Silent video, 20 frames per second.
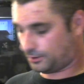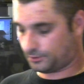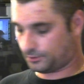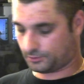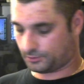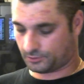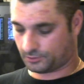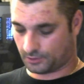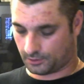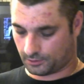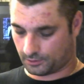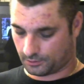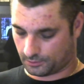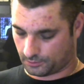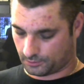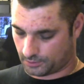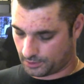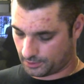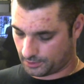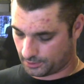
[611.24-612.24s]
So
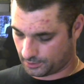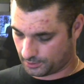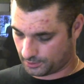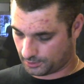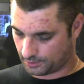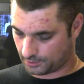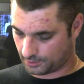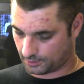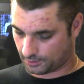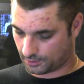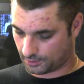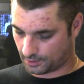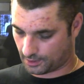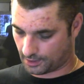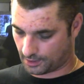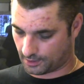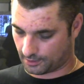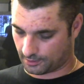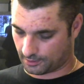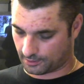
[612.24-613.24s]

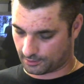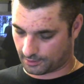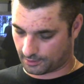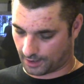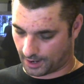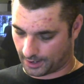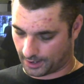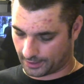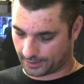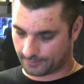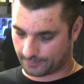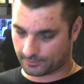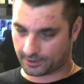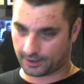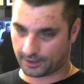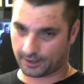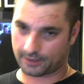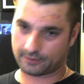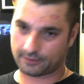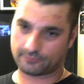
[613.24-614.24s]
I'm
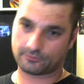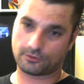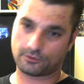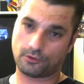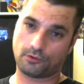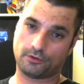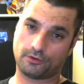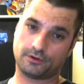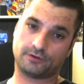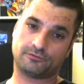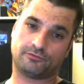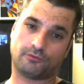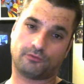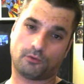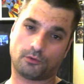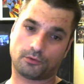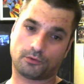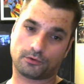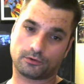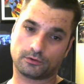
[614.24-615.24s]
kind of going
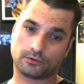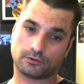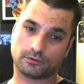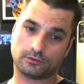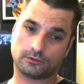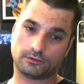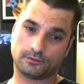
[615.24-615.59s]
for